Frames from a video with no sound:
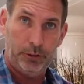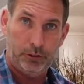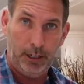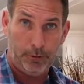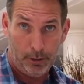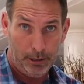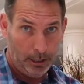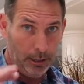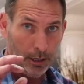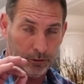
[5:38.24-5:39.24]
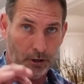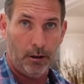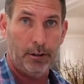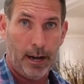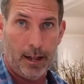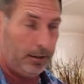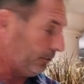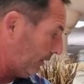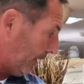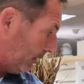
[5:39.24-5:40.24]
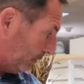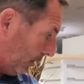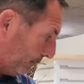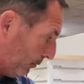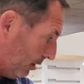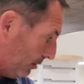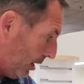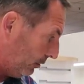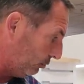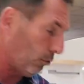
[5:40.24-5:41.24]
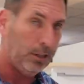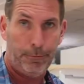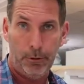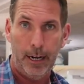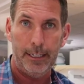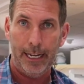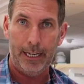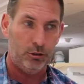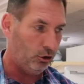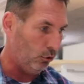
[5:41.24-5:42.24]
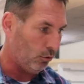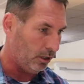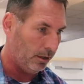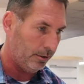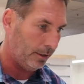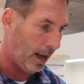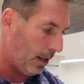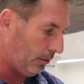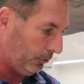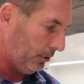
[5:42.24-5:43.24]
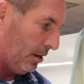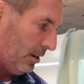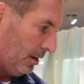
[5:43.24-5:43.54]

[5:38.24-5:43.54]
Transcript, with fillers: receiver. It's $100. I can sell it for $100. $24.98 to $100